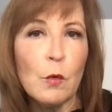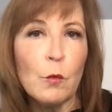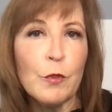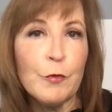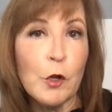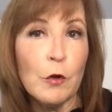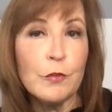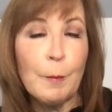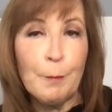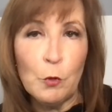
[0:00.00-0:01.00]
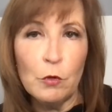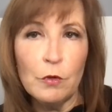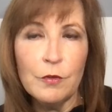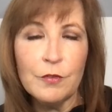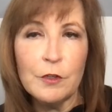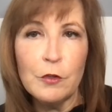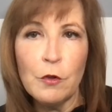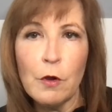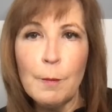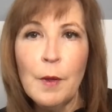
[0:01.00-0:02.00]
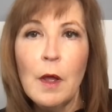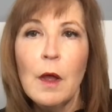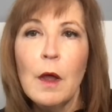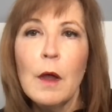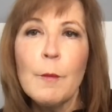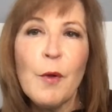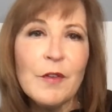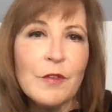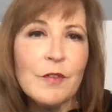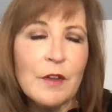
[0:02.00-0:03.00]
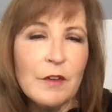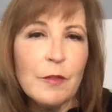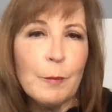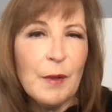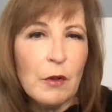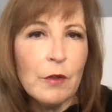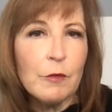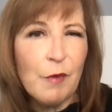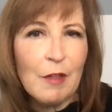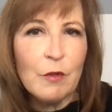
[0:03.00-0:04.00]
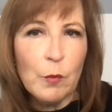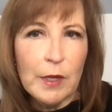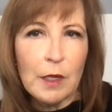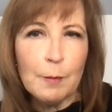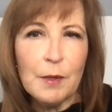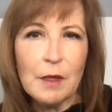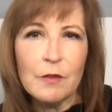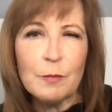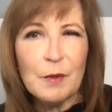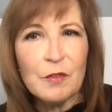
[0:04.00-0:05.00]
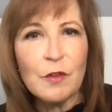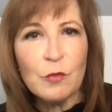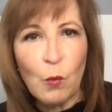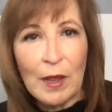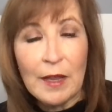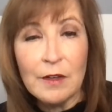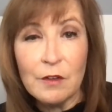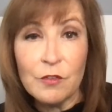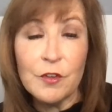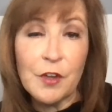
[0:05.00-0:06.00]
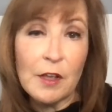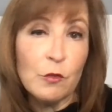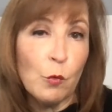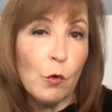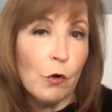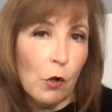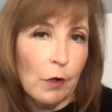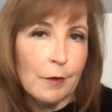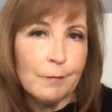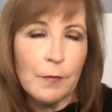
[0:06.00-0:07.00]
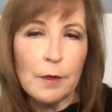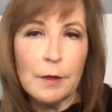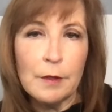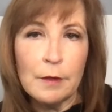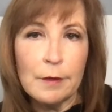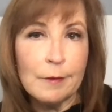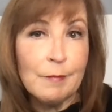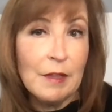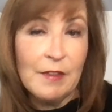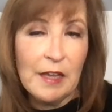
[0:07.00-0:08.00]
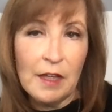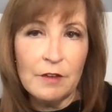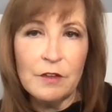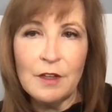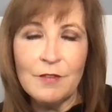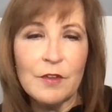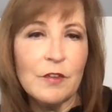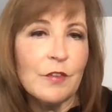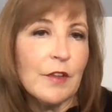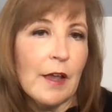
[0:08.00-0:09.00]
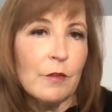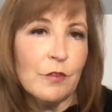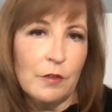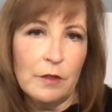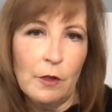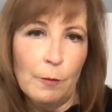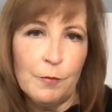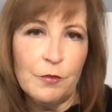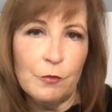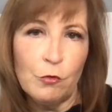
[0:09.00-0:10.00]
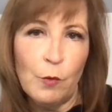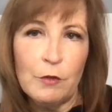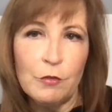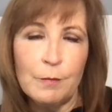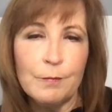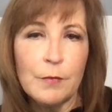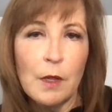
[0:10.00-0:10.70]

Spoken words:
With regard to bulls in Europe, prices ended the period rather weak because business waned as the days wore on. In the end, even discounts didn't help the situation.